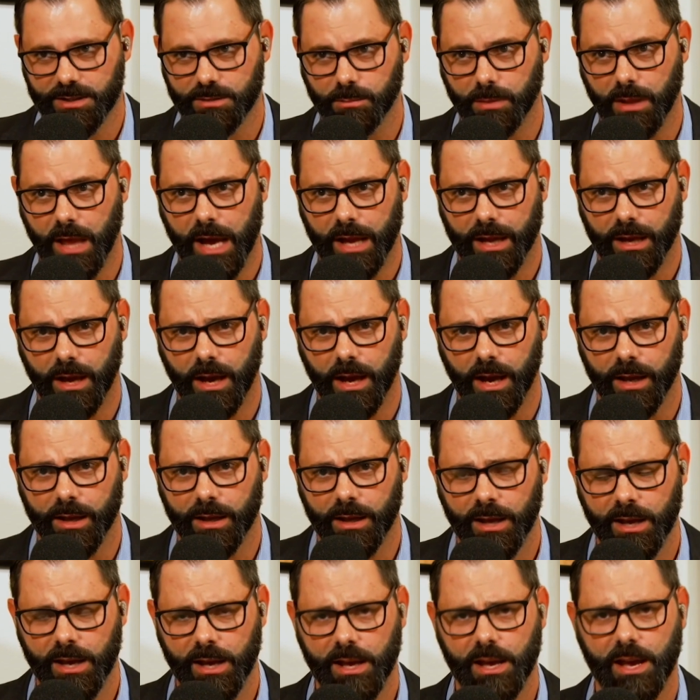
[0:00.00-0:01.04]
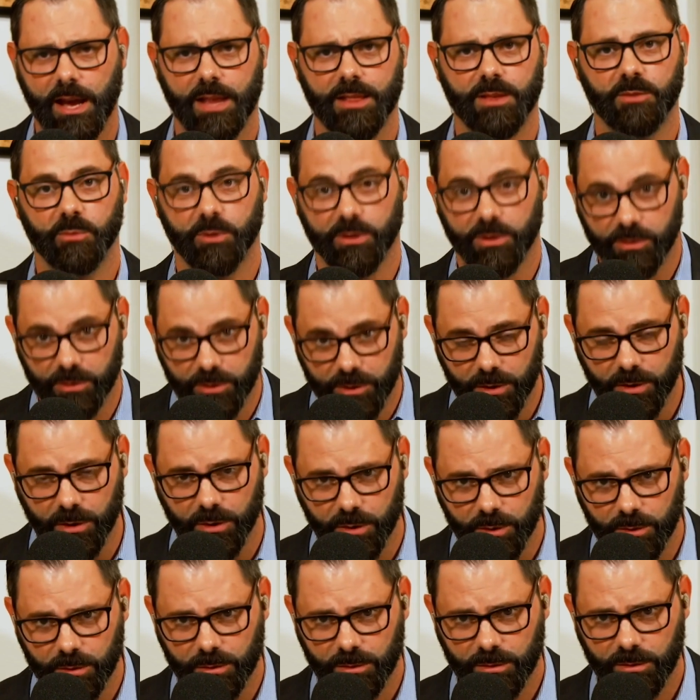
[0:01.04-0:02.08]
a black eye. And then what you
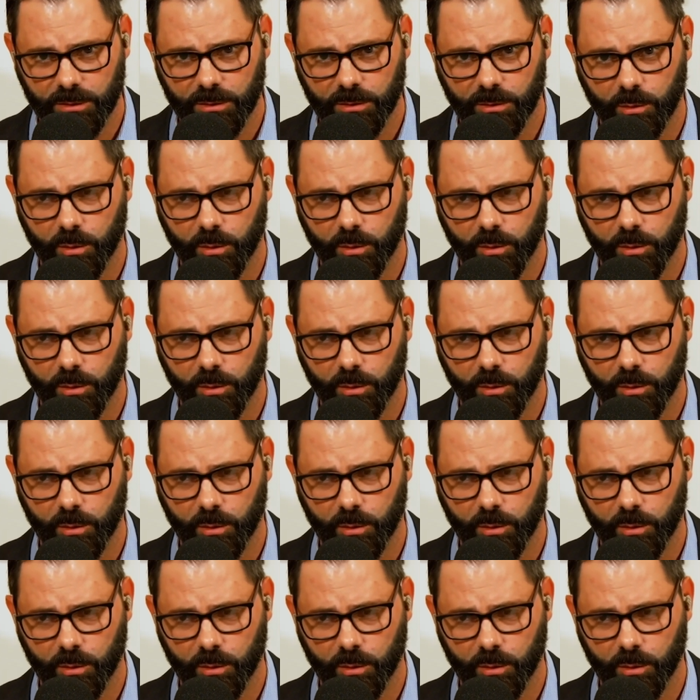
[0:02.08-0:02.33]
do